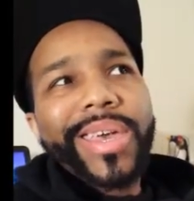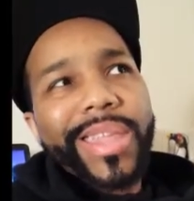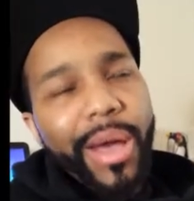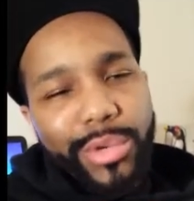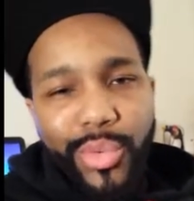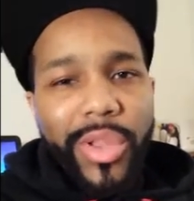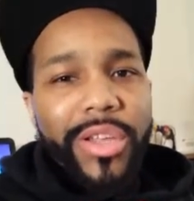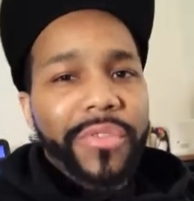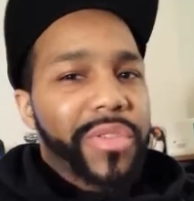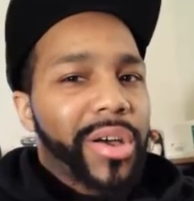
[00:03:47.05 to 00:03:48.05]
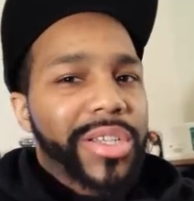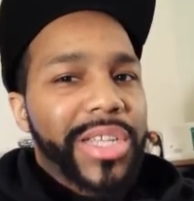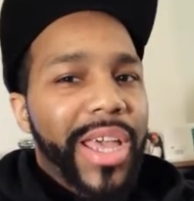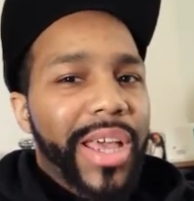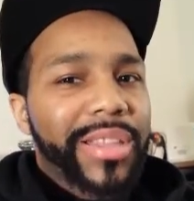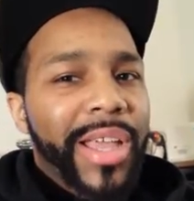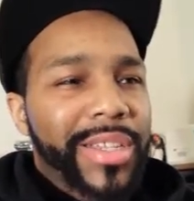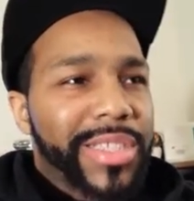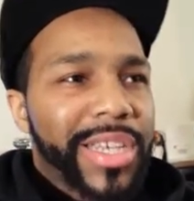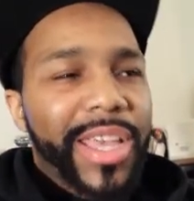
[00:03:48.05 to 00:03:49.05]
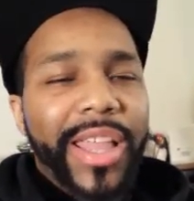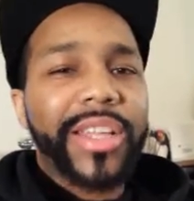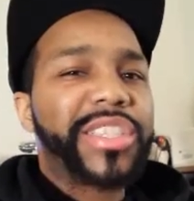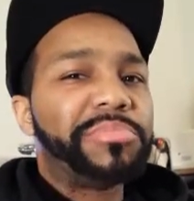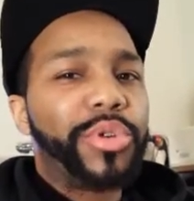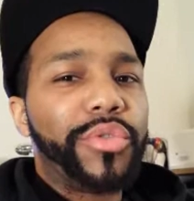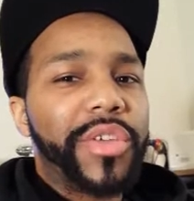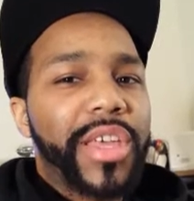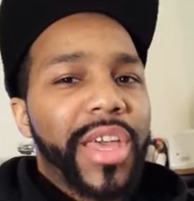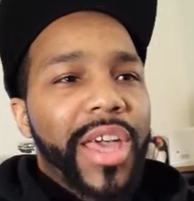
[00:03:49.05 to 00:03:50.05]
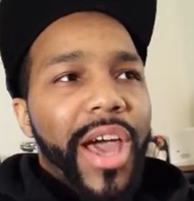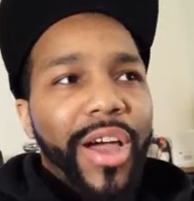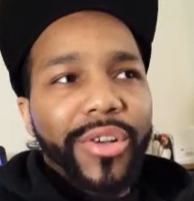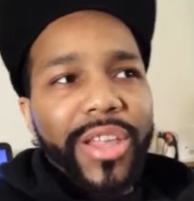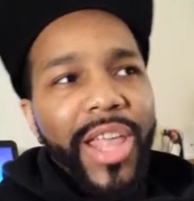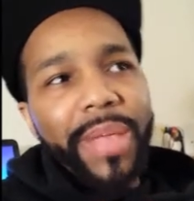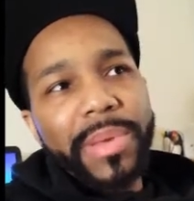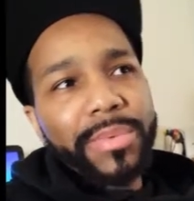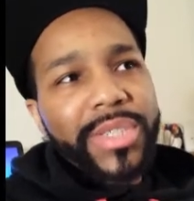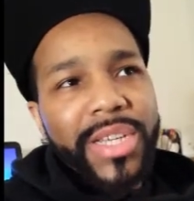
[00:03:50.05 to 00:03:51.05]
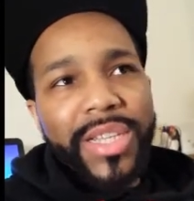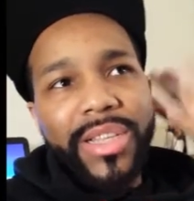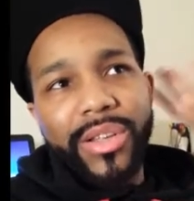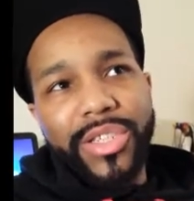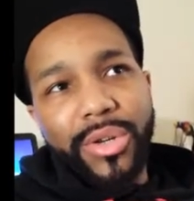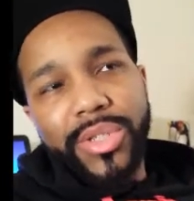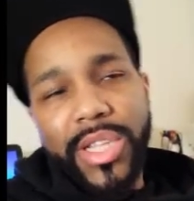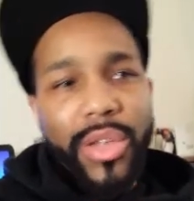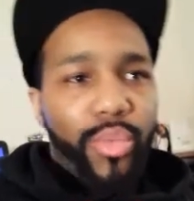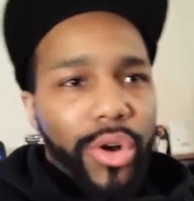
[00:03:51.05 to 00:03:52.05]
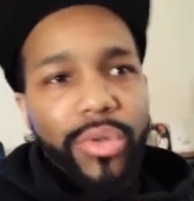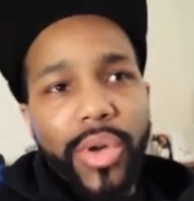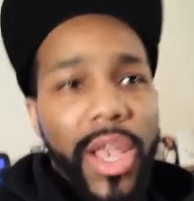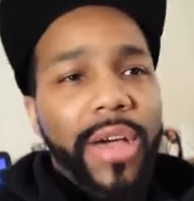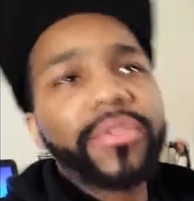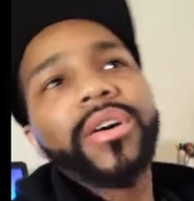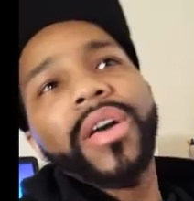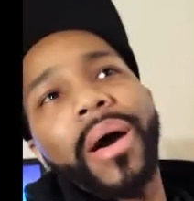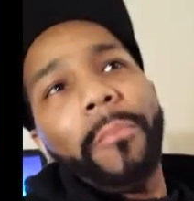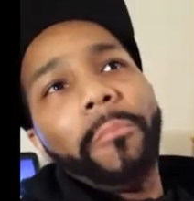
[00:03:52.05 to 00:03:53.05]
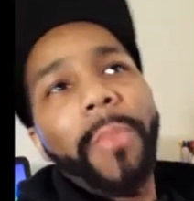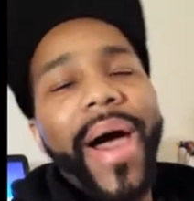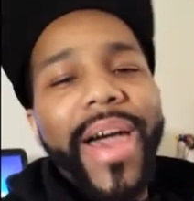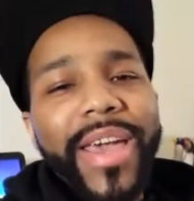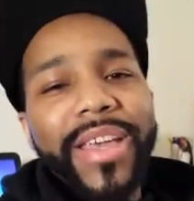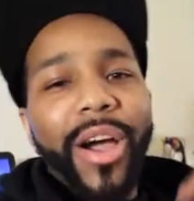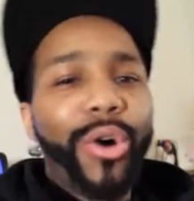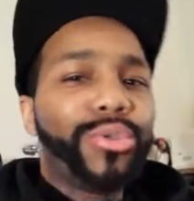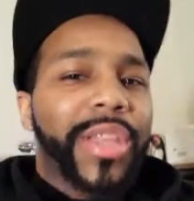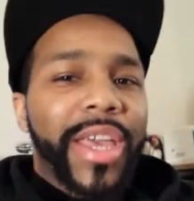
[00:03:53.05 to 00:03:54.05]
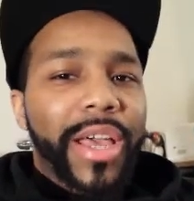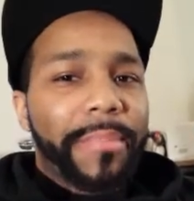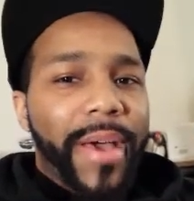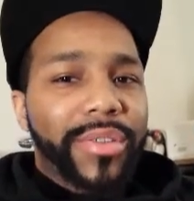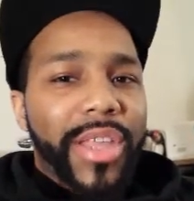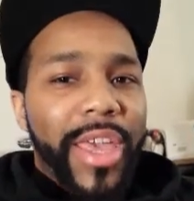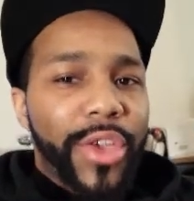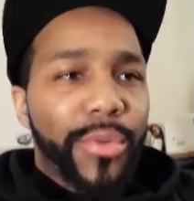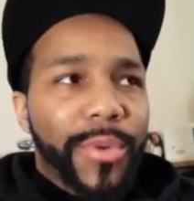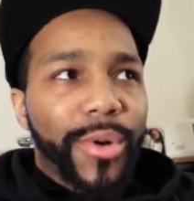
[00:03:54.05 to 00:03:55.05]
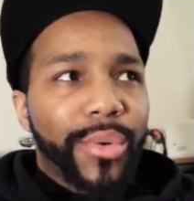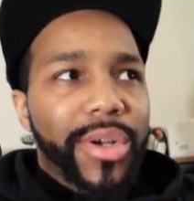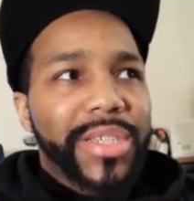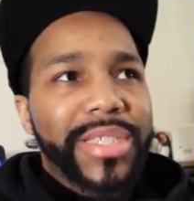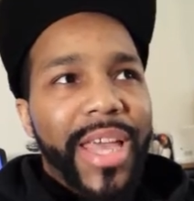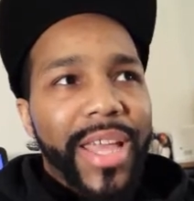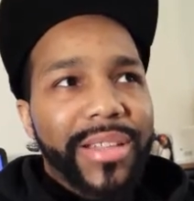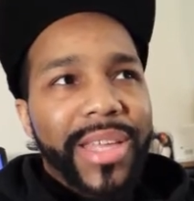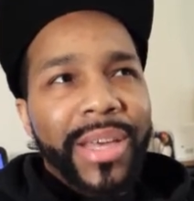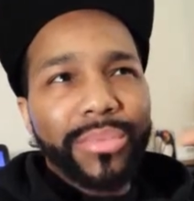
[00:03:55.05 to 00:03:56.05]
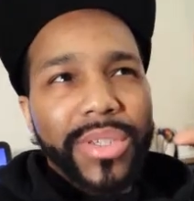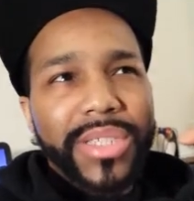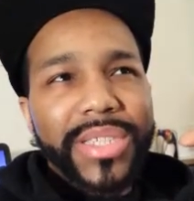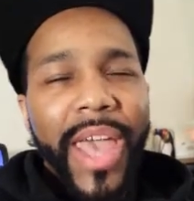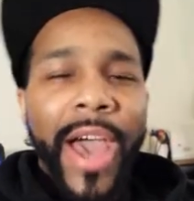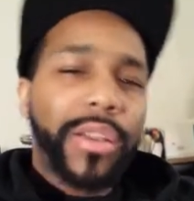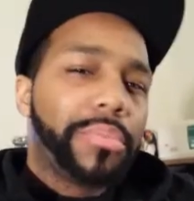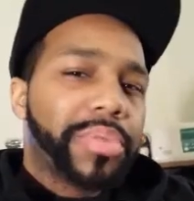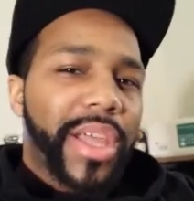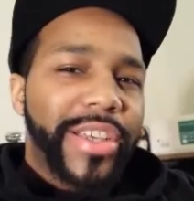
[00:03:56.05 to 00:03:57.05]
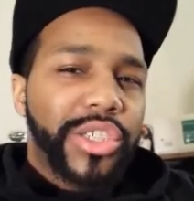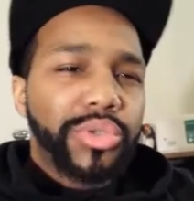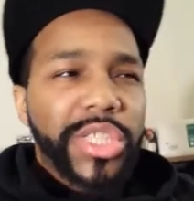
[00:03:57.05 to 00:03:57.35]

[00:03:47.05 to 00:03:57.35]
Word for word: And that was one of the flaws that, that I took out of this movie. I heard a lot of people saying that the jokes didn't work, whatever. My whole thing about the humor was that it was out of place.